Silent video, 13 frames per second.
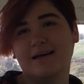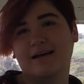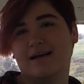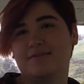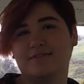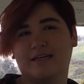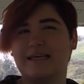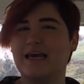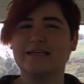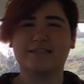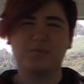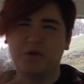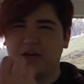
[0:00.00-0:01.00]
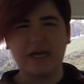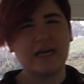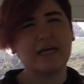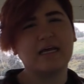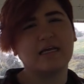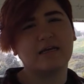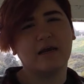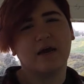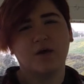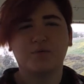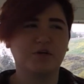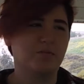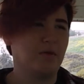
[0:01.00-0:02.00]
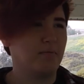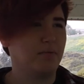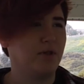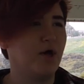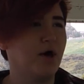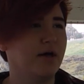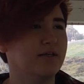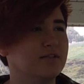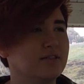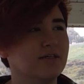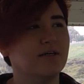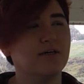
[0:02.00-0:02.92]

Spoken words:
And I was like, yes, I'm gonna get in. I'm gonna be a blonde.